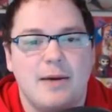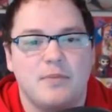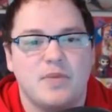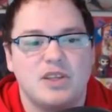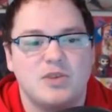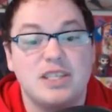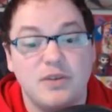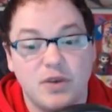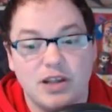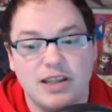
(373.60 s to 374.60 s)

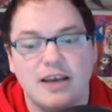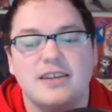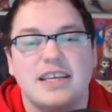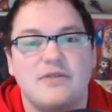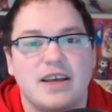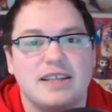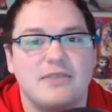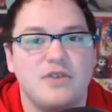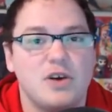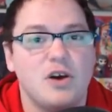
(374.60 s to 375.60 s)
specifically on defense.
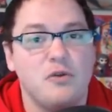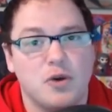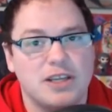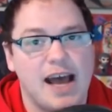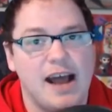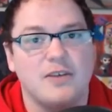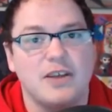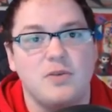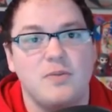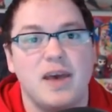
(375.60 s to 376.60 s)
If you go for a tackle
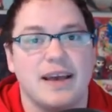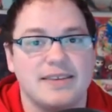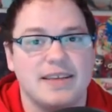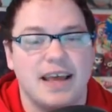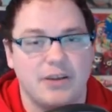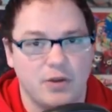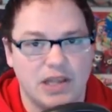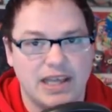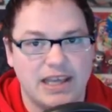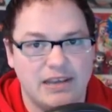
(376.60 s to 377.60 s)
and you miss and you
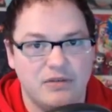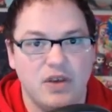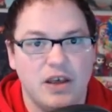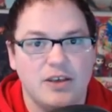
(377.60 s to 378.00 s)
leave